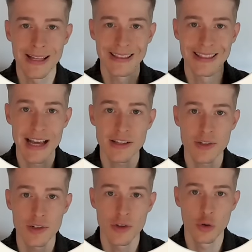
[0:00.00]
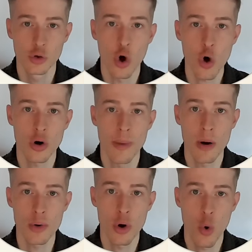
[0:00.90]
Let's talk
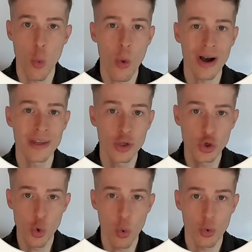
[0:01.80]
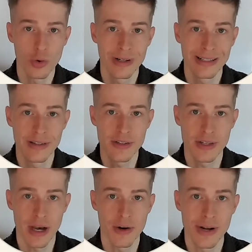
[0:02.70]
about why your
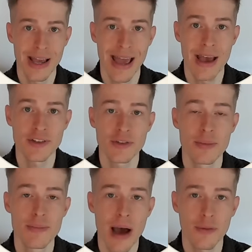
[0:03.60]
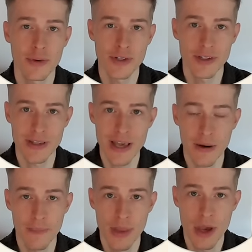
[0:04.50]
desire hasn't manifested
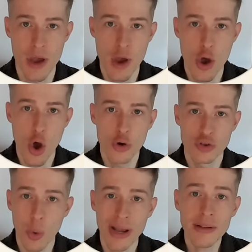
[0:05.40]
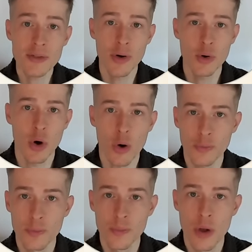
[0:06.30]
yet. So I get this very
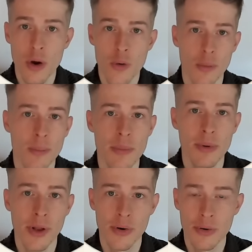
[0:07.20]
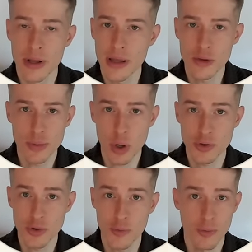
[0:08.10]
often from people that are in the
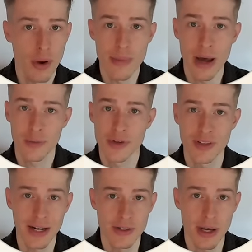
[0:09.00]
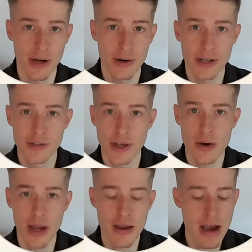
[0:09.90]
process of manifesting a desire. They say,
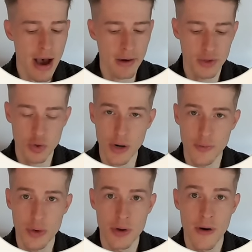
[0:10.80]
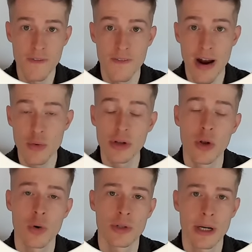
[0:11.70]
okay, I've tried for a very
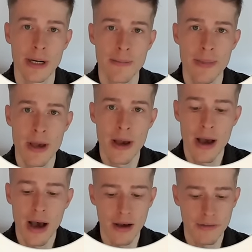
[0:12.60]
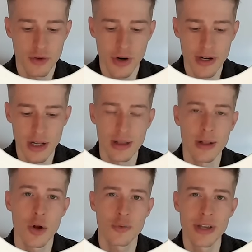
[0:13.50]
long time. I've tried a
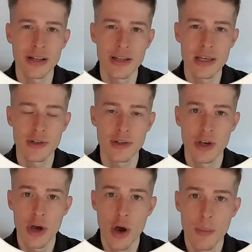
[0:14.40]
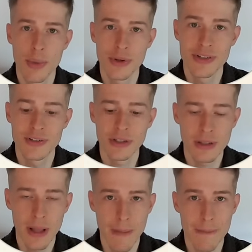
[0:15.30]
lot of techniques, but
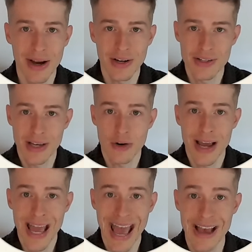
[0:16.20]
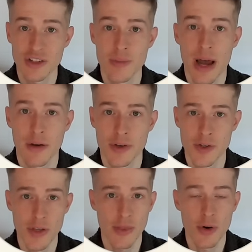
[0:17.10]
still my desire hasn't
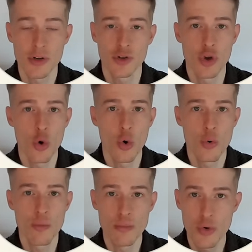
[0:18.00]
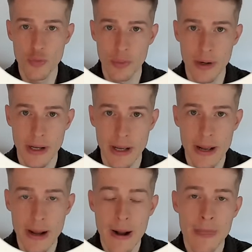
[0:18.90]
manifested yet. There is no movement.
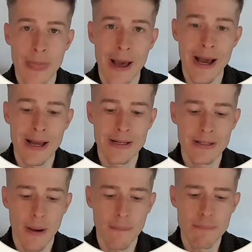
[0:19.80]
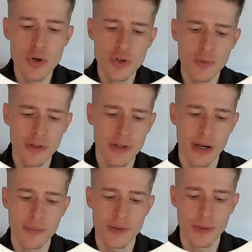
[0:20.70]
And most of the
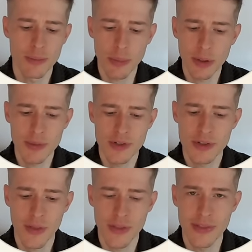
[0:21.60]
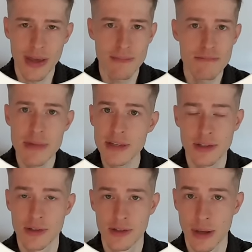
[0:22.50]
times, the problem is not that they
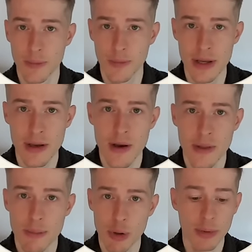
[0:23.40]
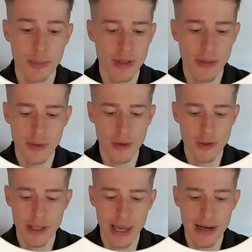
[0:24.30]
miss something. The problem is not that
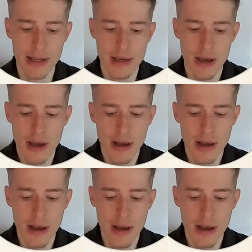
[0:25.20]
there's like any,